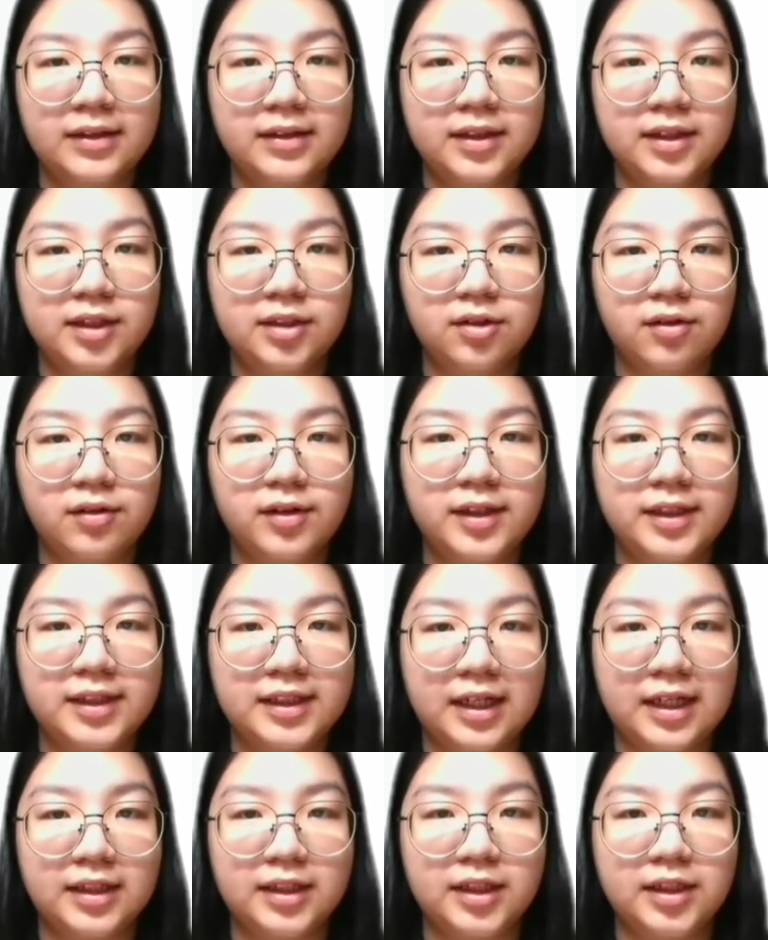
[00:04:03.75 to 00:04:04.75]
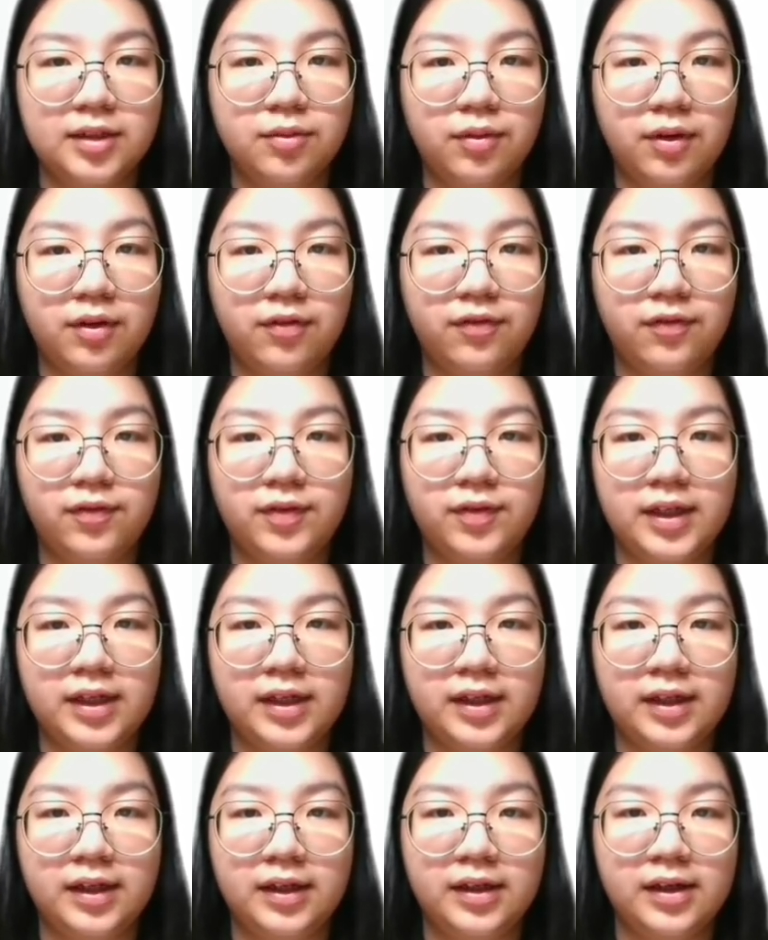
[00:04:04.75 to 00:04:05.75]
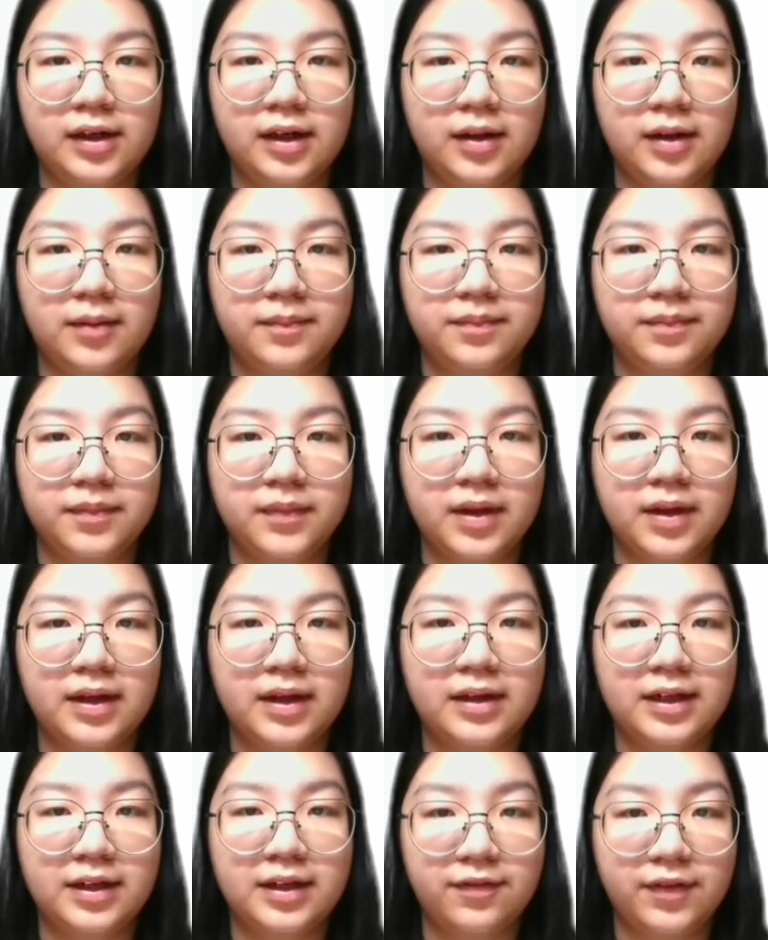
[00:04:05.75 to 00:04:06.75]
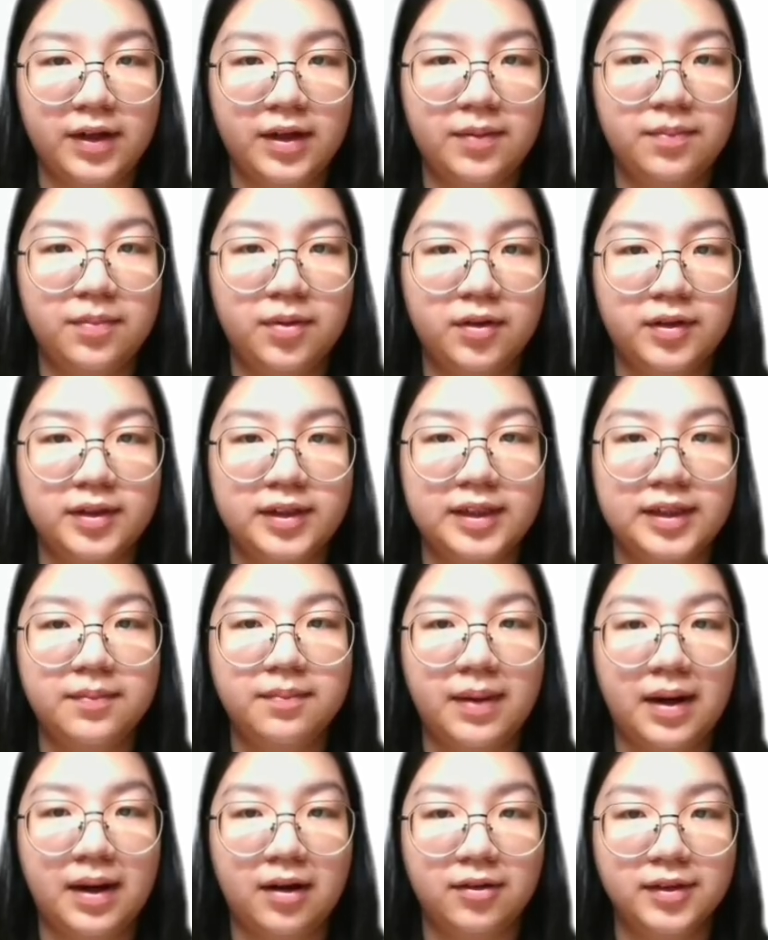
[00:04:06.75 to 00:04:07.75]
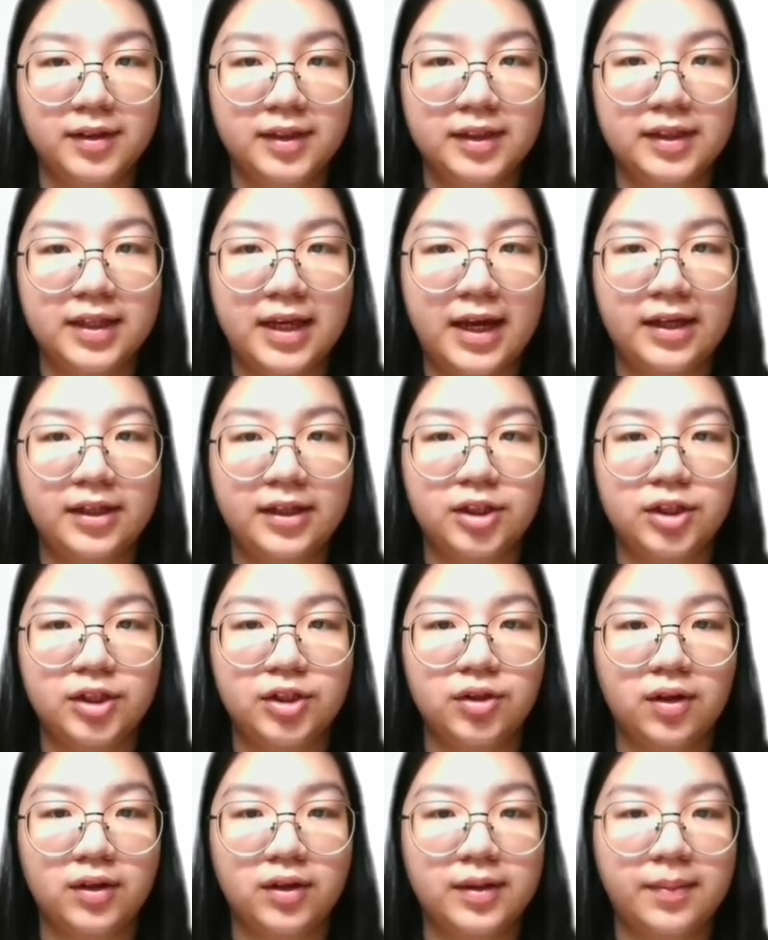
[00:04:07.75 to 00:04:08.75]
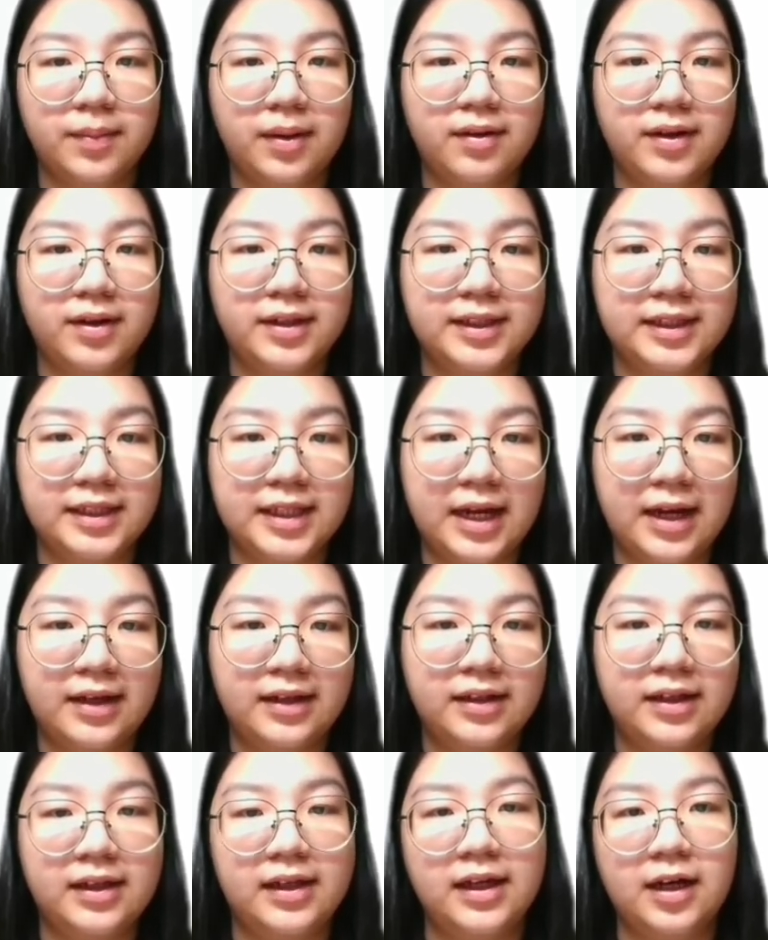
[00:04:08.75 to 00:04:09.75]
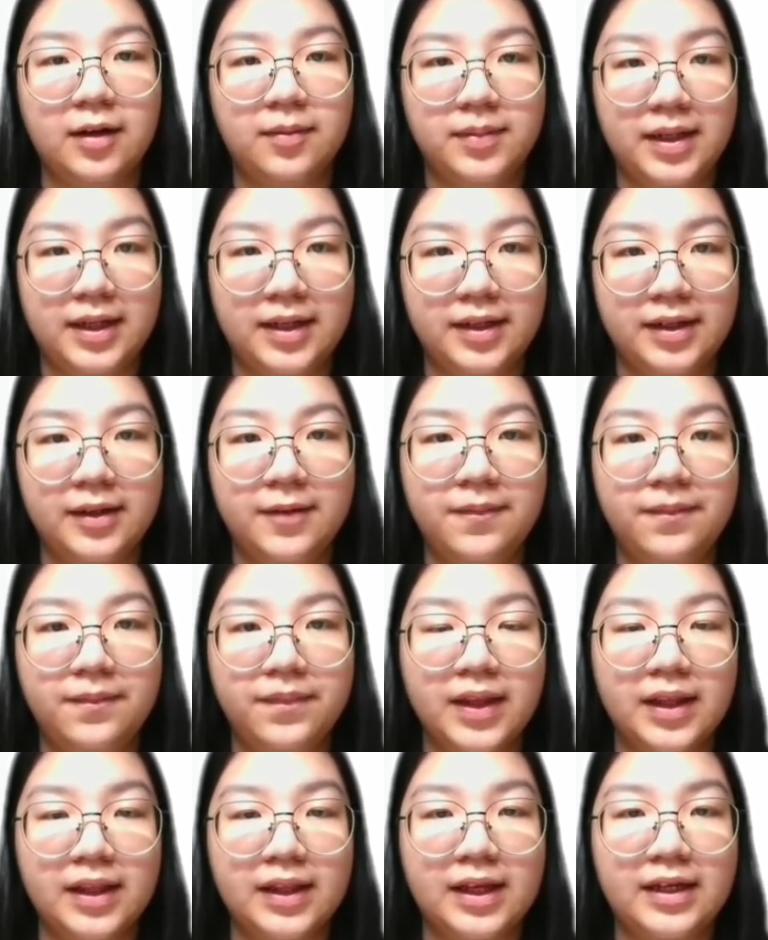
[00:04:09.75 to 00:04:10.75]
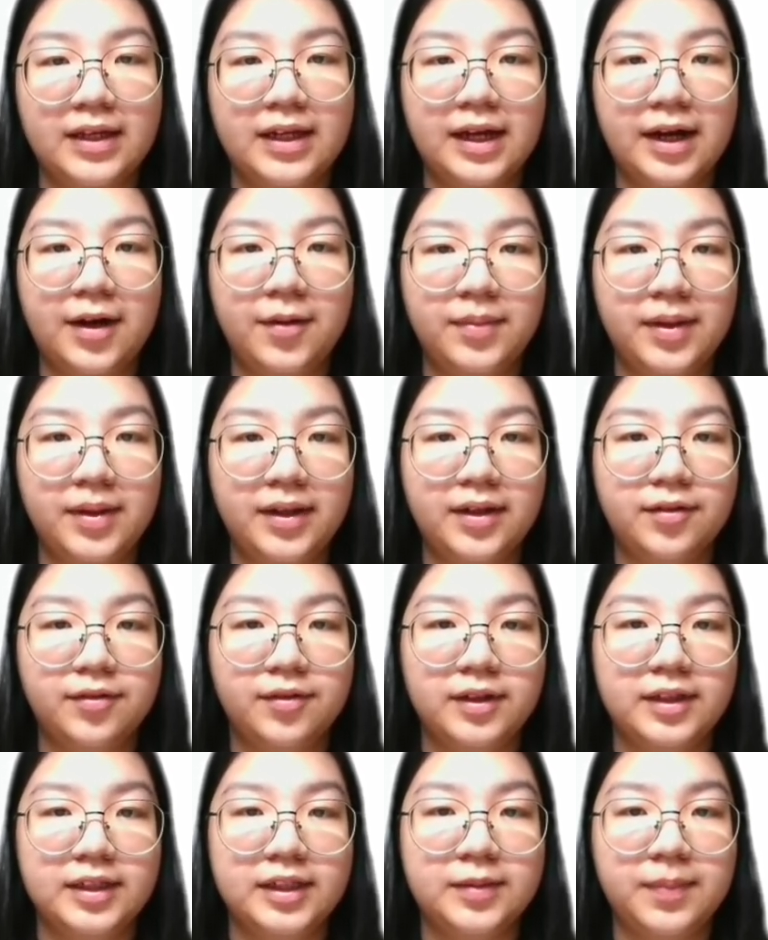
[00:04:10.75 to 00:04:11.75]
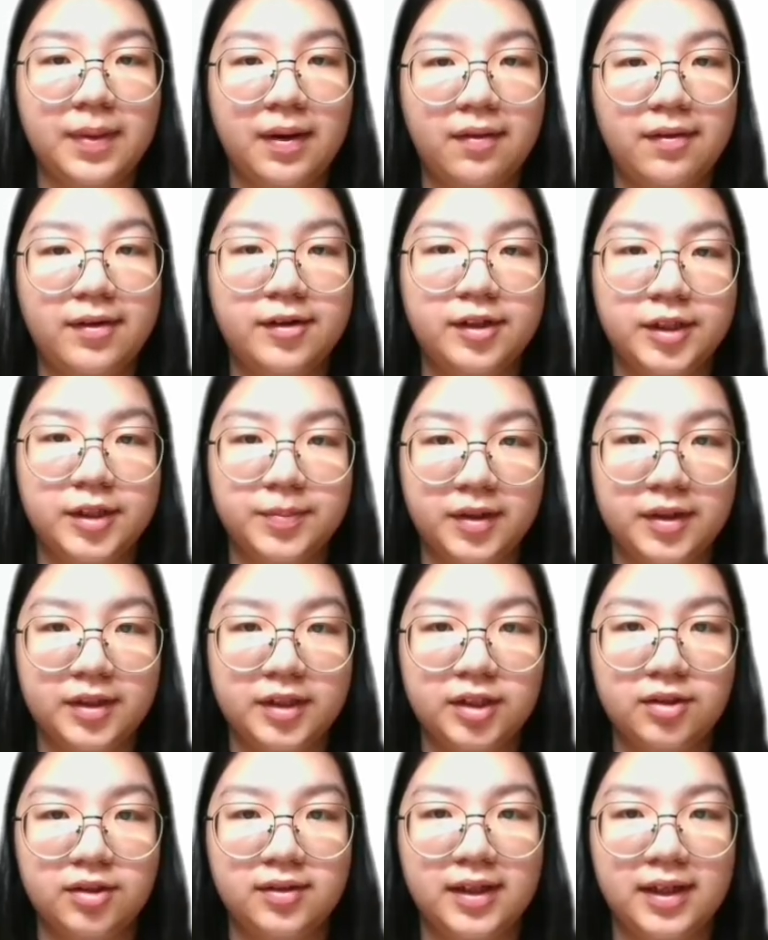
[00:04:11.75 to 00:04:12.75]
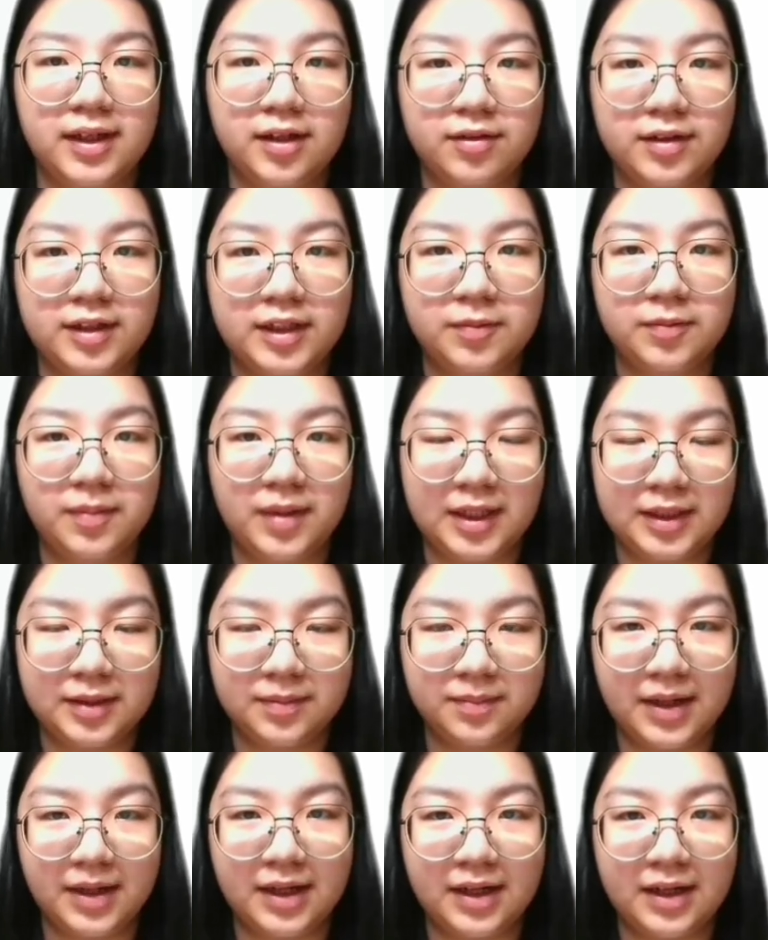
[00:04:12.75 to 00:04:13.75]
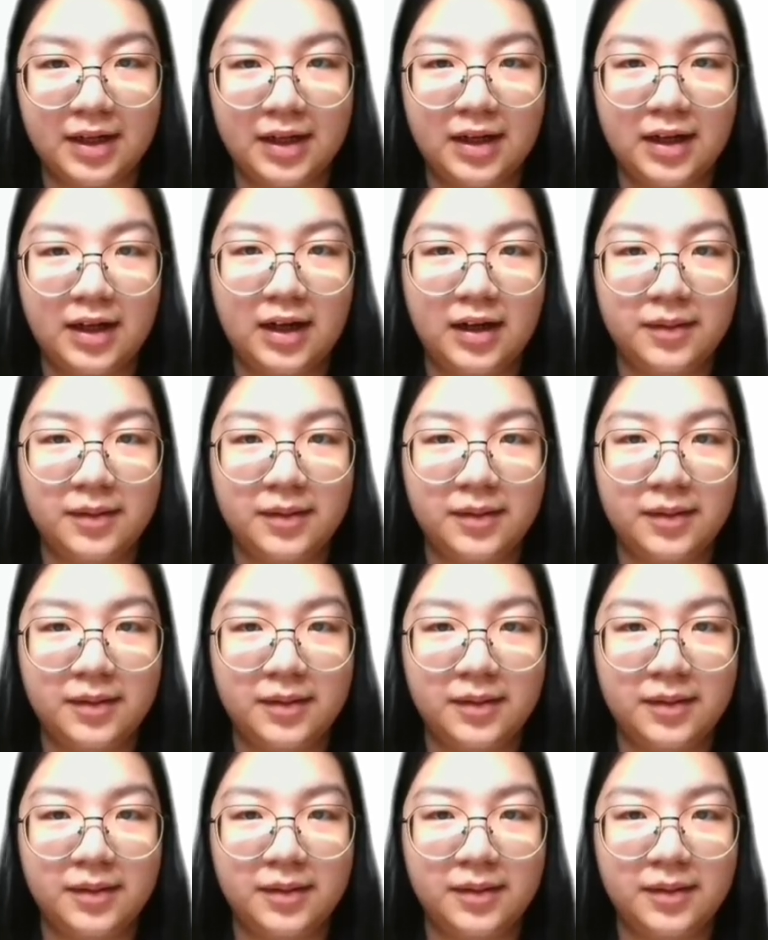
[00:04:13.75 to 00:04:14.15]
The story starts with the liver producing biles and stored the bile inside the gallbladder. Then the gallbladder releases bile in response to the increased plasma